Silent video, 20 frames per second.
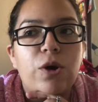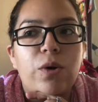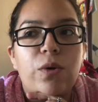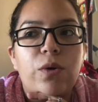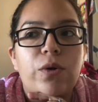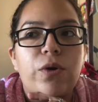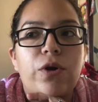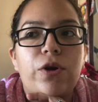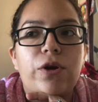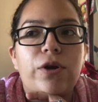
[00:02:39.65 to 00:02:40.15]

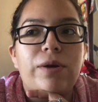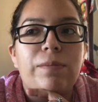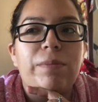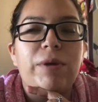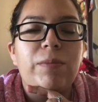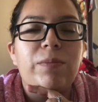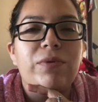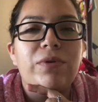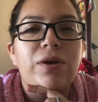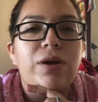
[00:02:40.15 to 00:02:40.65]
or
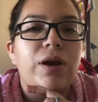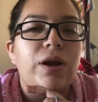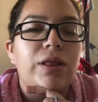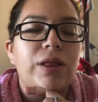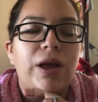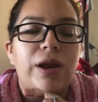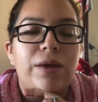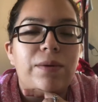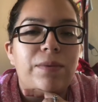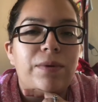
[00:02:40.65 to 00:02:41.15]
people that are
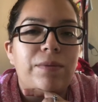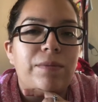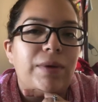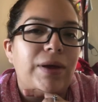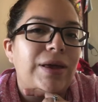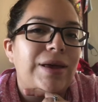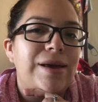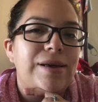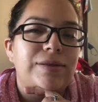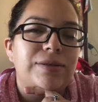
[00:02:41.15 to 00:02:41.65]
not even in
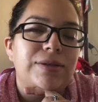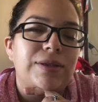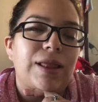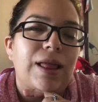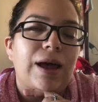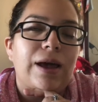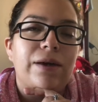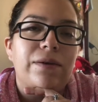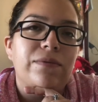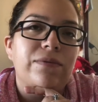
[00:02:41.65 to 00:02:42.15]
my kid's
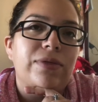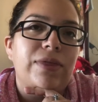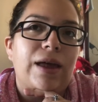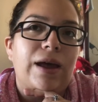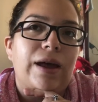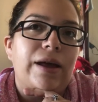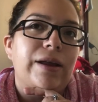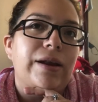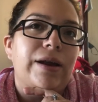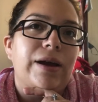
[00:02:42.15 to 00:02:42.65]
life,
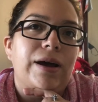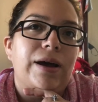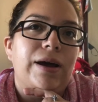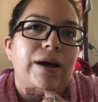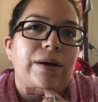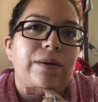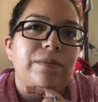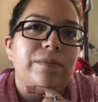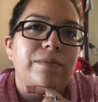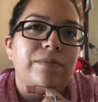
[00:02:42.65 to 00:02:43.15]
that
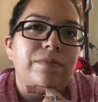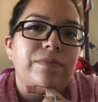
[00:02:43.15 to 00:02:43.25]
how